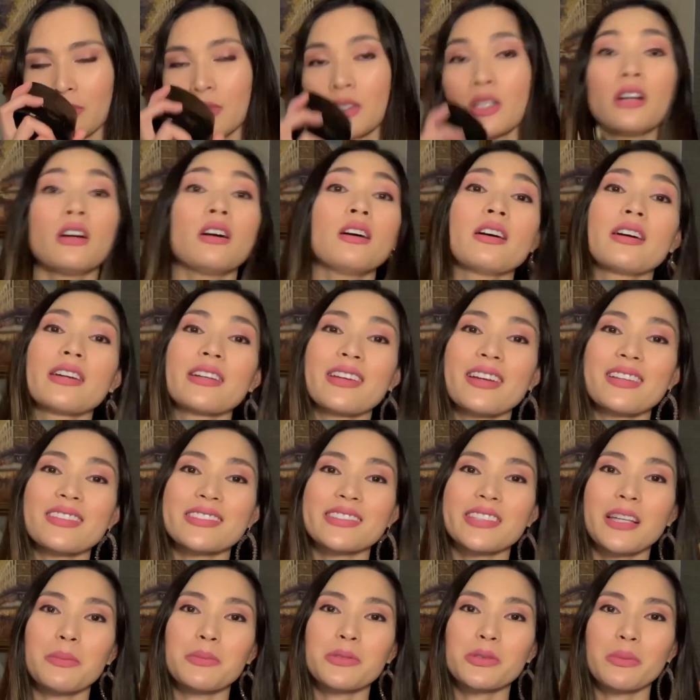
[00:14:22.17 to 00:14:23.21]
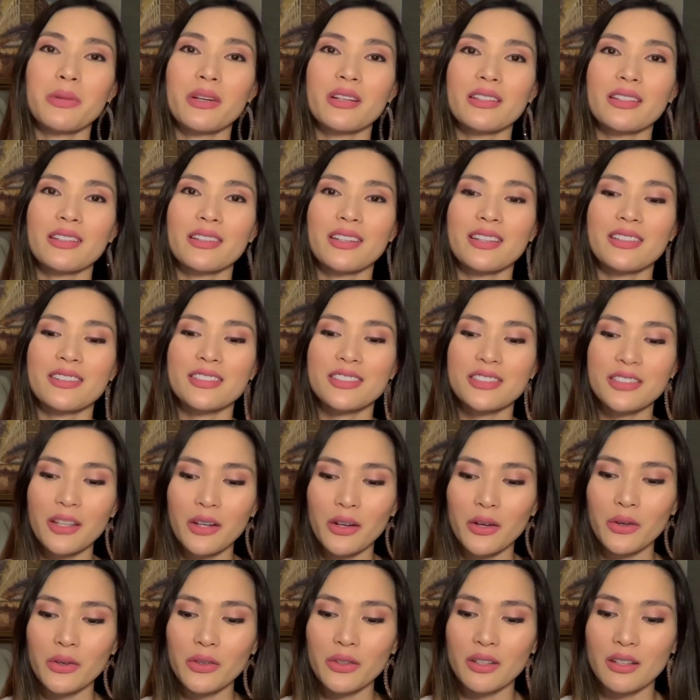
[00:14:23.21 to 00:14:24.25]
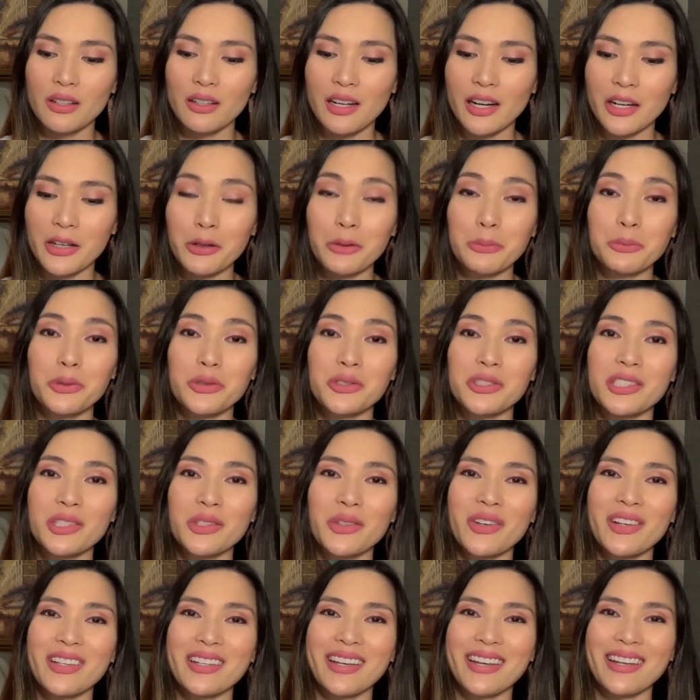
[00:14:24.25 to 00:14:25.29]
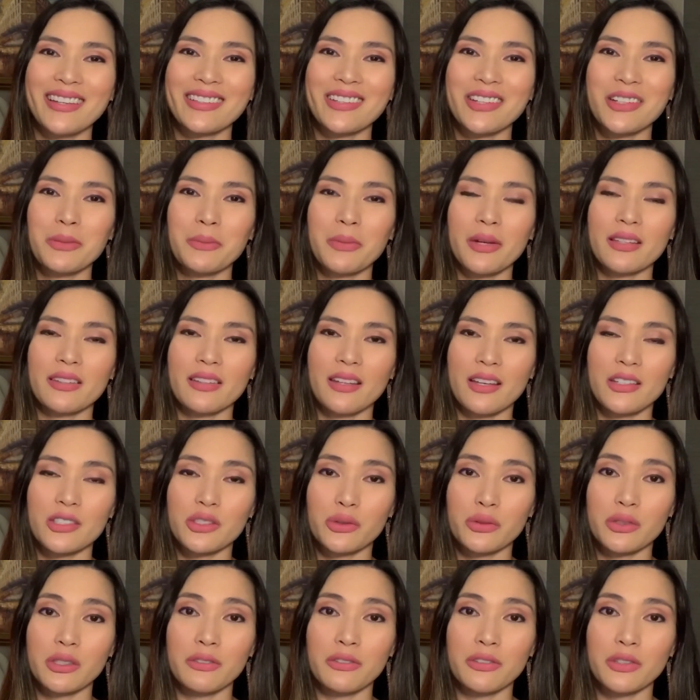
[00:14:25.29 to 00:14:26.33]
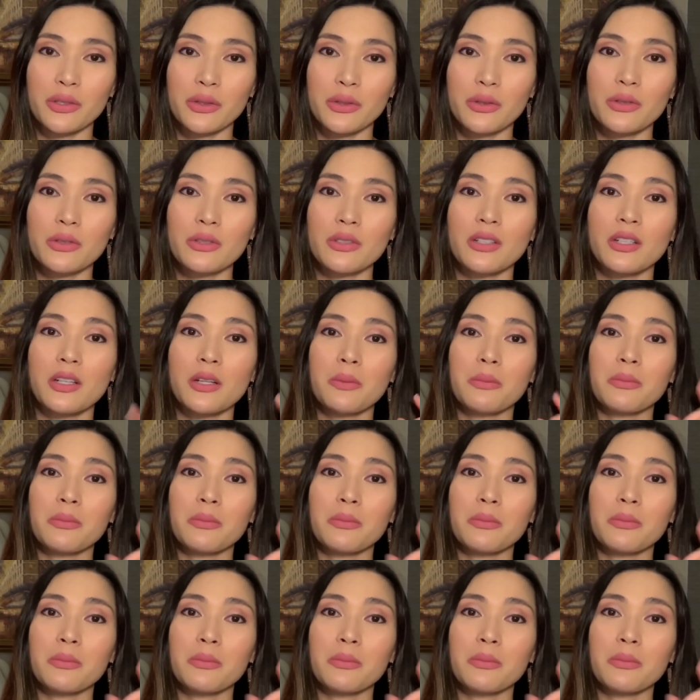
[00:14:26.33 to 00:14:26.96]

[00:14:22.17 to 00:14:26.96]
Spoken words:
Oh, I can't stop smelling it. So I hope to see you again on my next review.